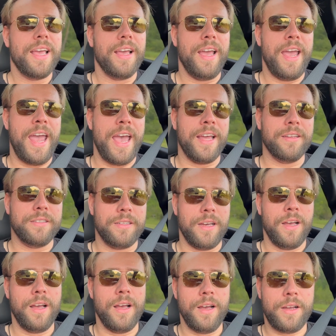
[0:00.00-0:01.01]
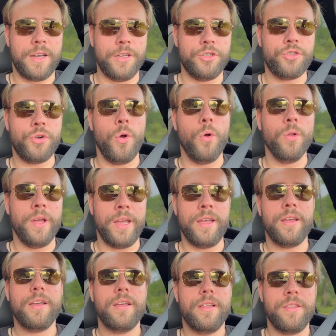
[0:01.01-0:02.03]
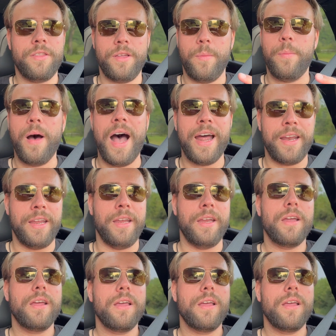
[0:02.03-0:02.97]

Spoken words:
and controlling the body